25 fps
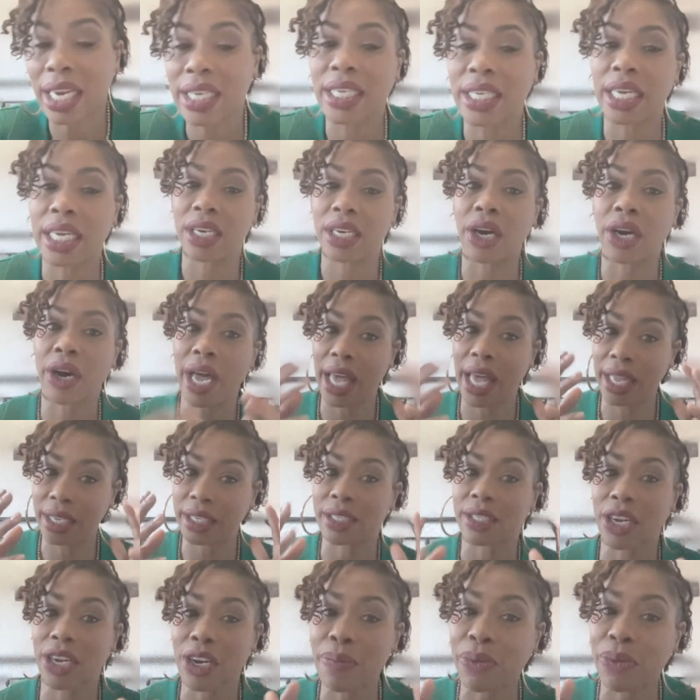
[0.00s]
No, at a
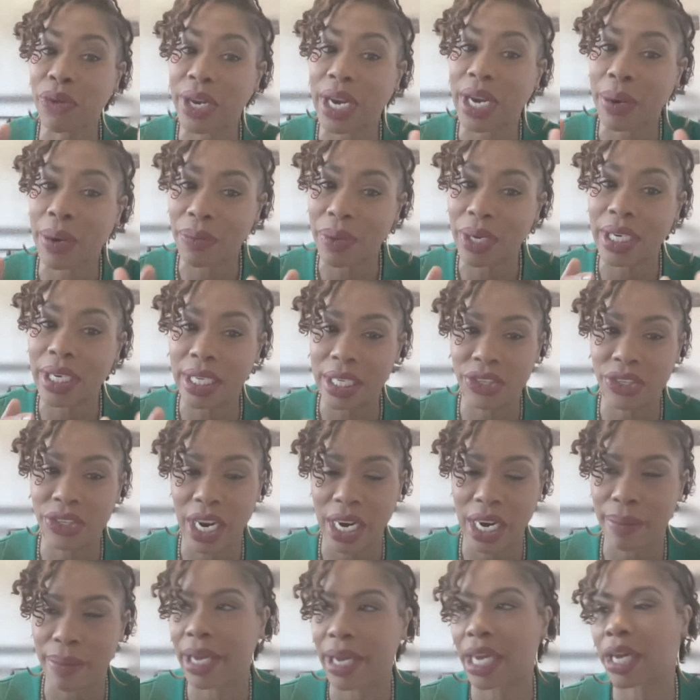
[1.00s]
certain point, I really did try to
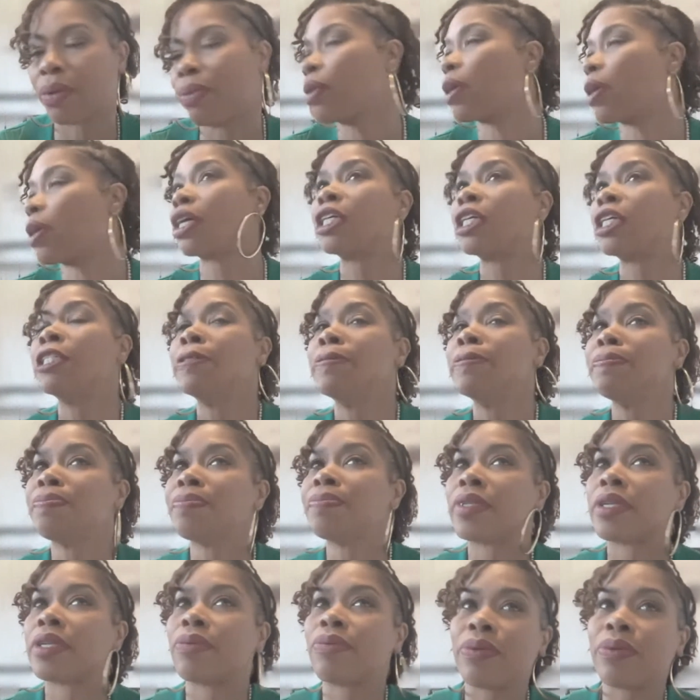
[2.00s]
make it work.
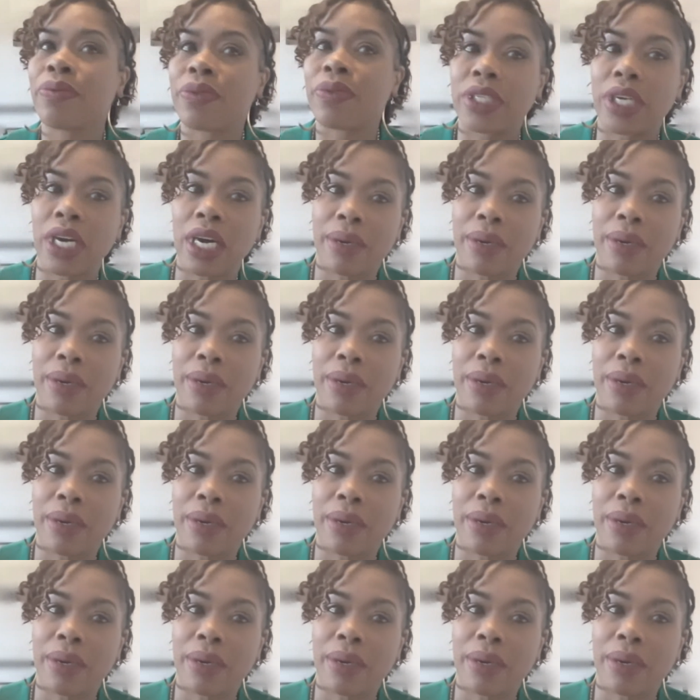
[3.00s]
We were talking about